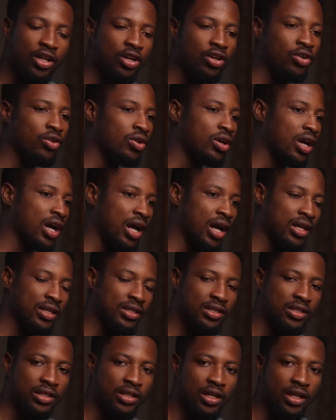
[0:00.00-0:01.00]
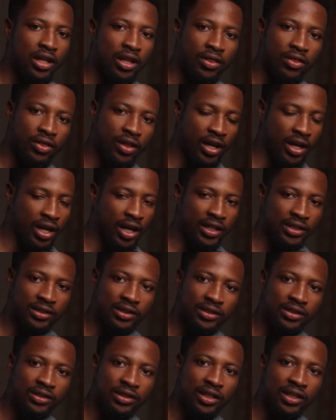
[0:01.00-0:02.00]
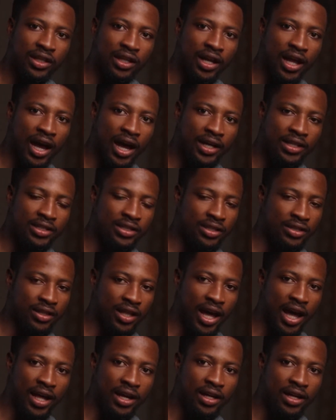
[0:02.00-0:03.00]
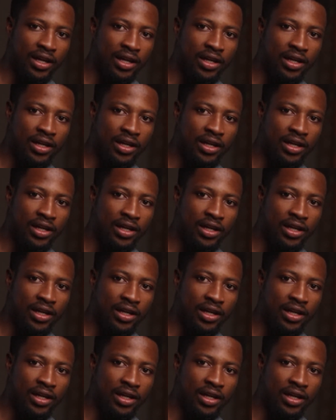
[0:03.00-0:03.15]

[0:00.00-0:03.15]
look at the existing light that